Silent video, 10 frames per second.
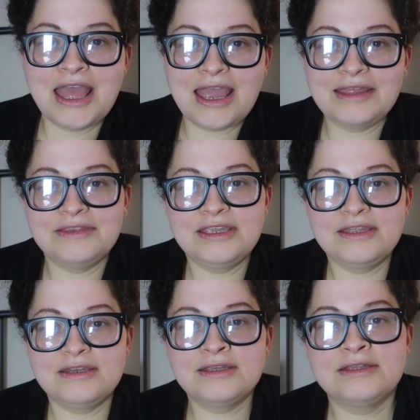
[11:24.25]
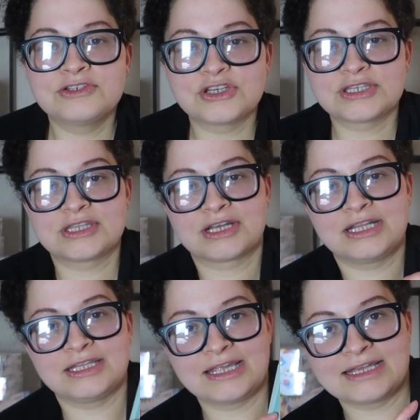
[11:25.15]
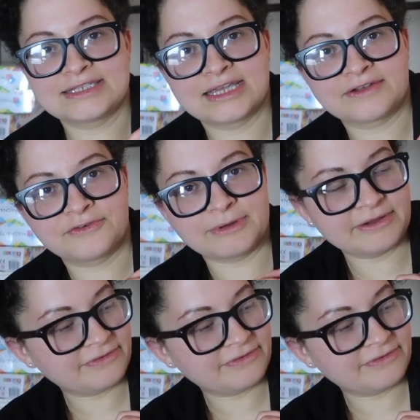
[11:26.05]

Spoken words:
And then just the classic for my